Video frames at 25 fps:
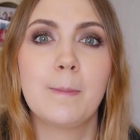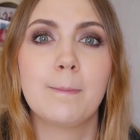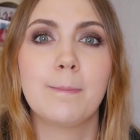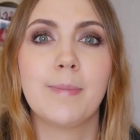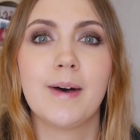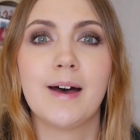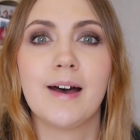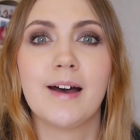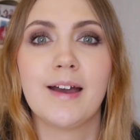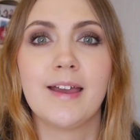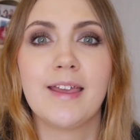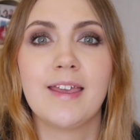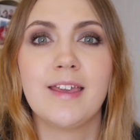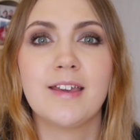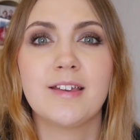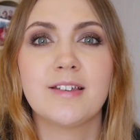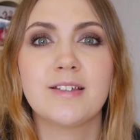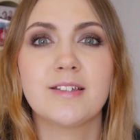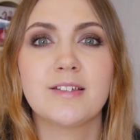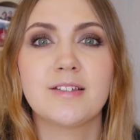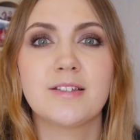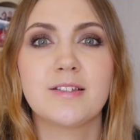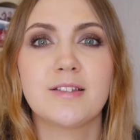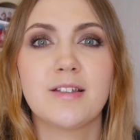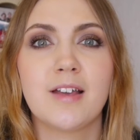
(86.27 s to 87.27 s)
by
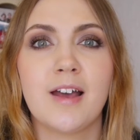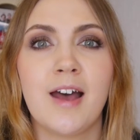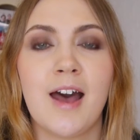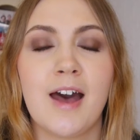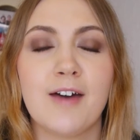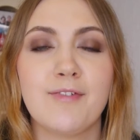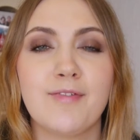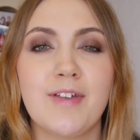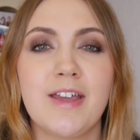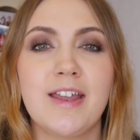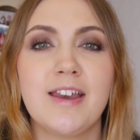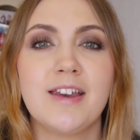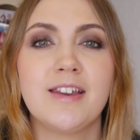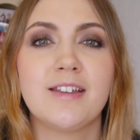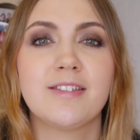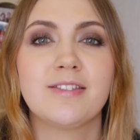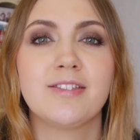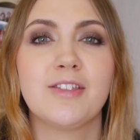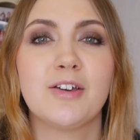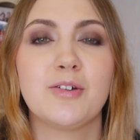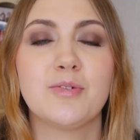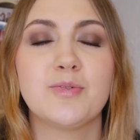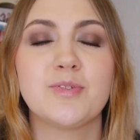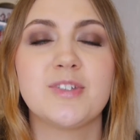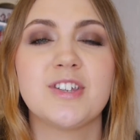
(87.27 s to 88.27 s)
having
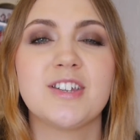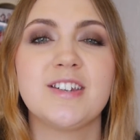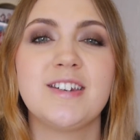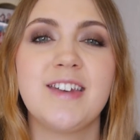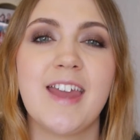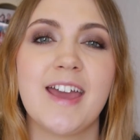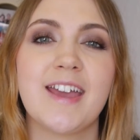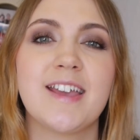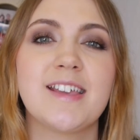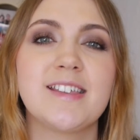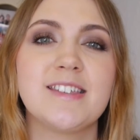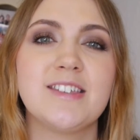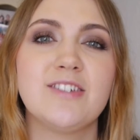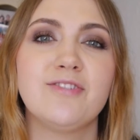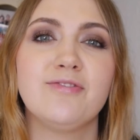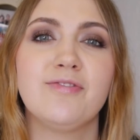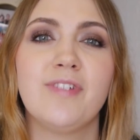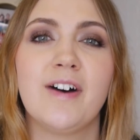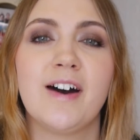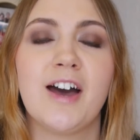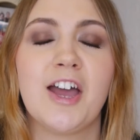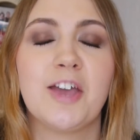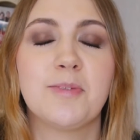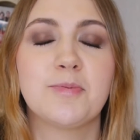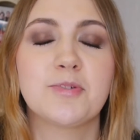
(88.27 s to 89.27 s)
those negative
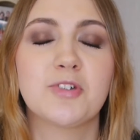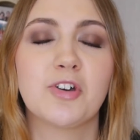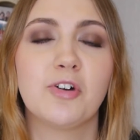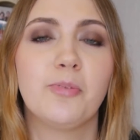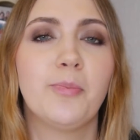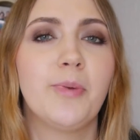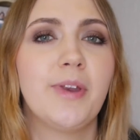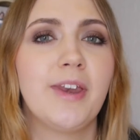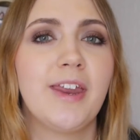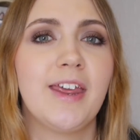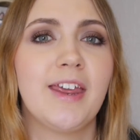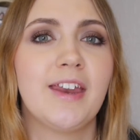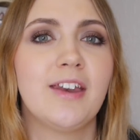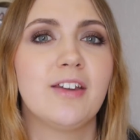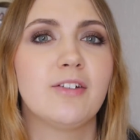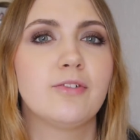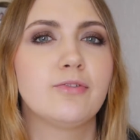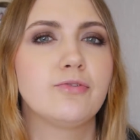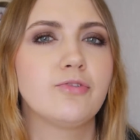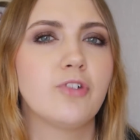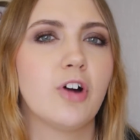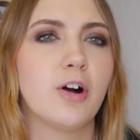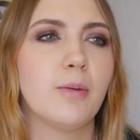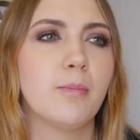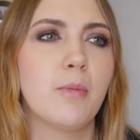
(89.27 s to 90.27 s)
vibes coming in
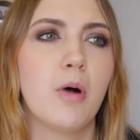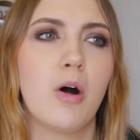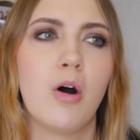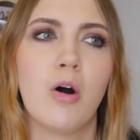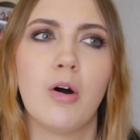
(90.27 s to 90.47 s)
from